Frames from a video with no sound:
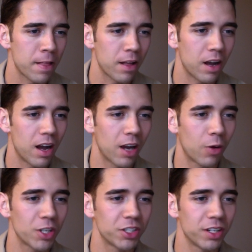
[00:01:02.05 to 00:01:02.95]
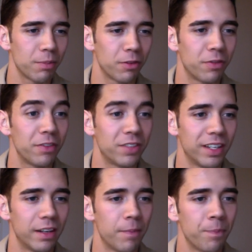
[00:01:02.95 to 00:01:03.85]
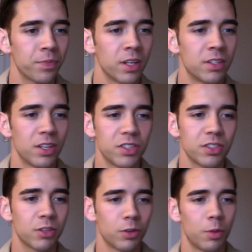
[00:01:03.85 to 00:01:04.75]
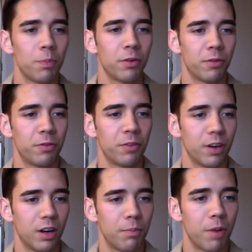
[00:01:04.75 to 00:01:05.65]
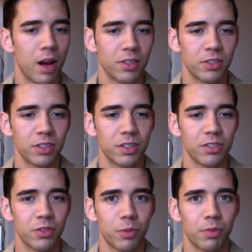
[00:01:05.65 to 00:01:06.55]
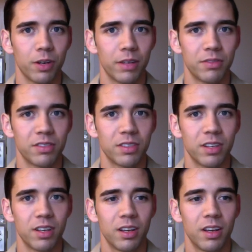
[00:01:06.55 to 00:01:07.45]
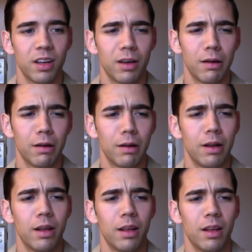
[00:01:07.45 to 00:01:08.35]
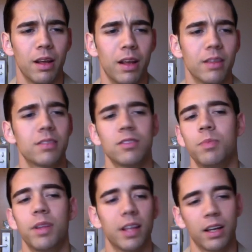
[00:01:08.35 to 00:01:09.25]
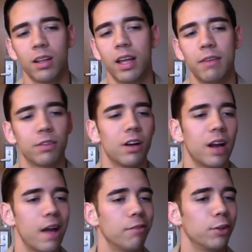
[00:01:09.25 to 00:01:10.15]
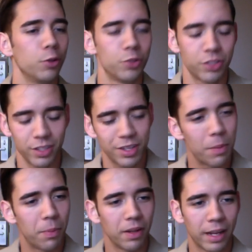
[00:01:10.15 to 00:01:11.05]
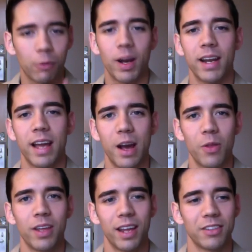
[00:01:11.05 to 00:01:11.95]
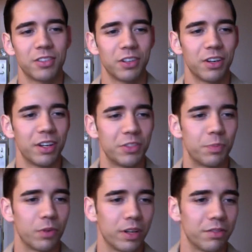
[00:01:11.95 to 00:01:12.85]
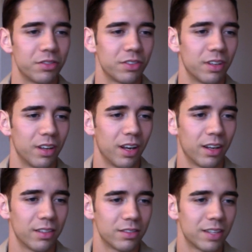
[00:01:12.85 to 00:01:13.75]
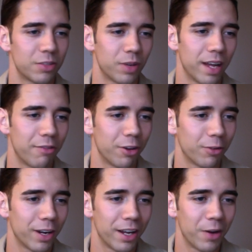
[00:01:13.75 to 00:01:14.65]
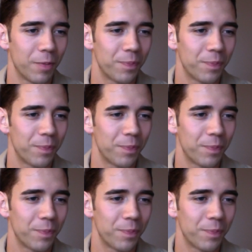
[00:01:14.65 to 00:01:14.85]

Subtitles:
Question number 15. Does the groom prefer boxers or briefs? And this has been like a lifelong evolution, but like right now the answer is briefs, because that's what I have on right now.